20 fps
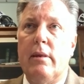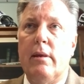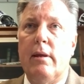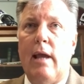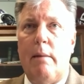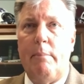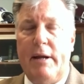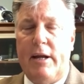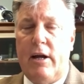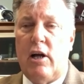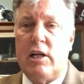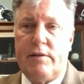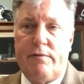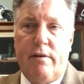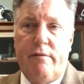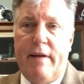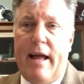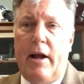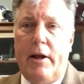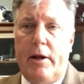and because of our
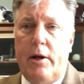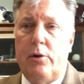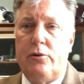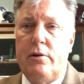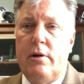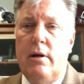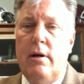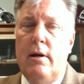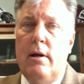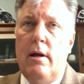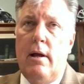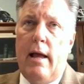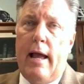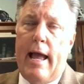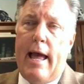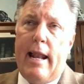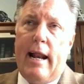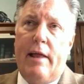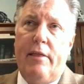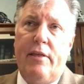values.
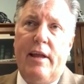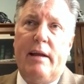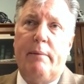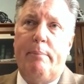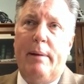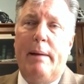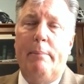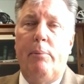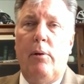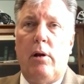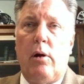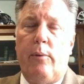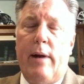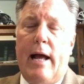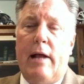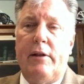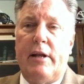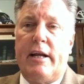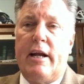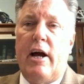And I think people
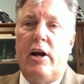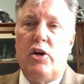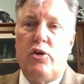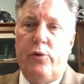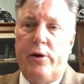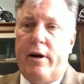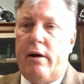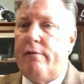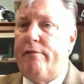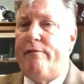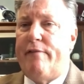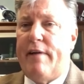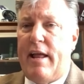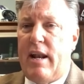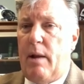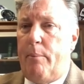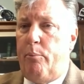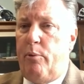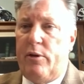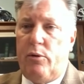around the country are fed
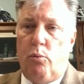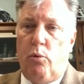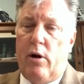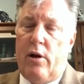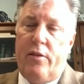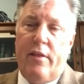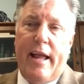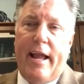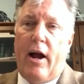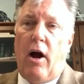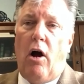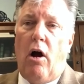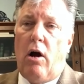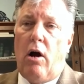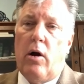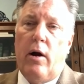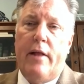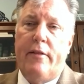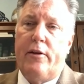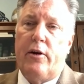up with where they
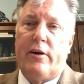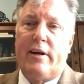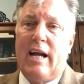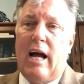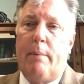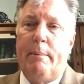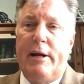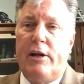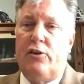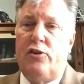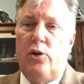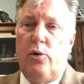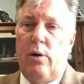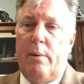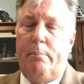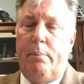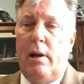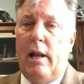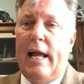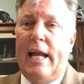are, and they're coming to a
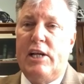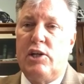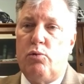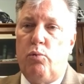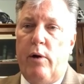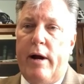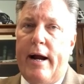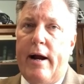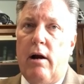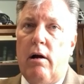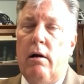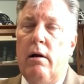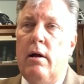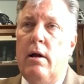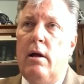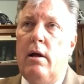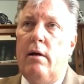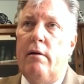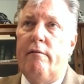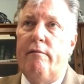place where
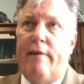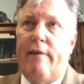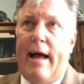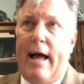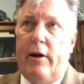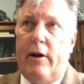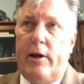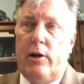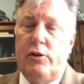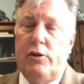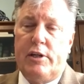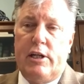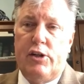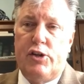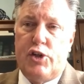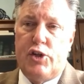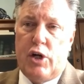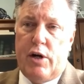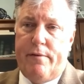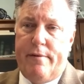values,
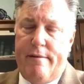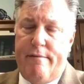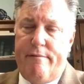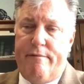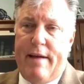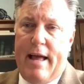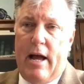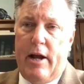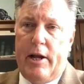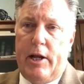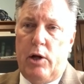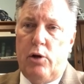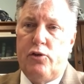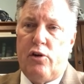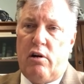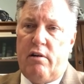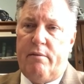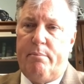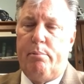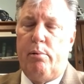conservative values,
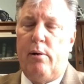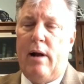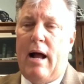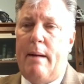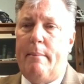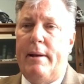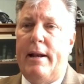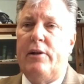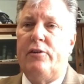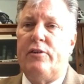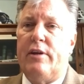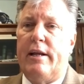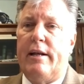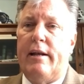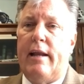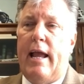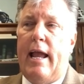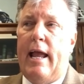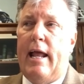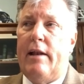are of prominence,
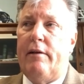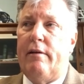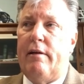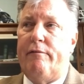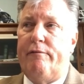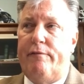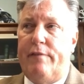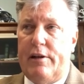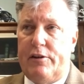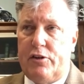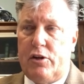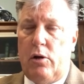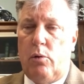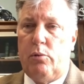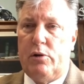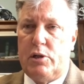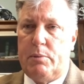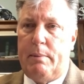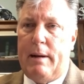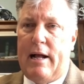and fiscal
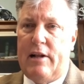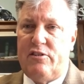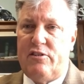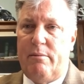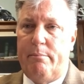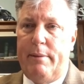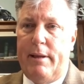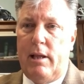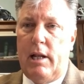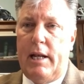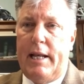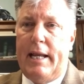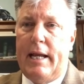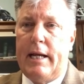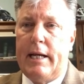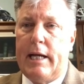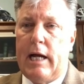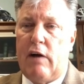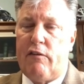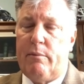responsibility in
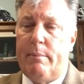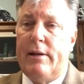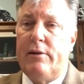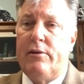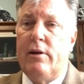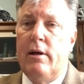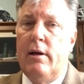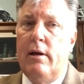government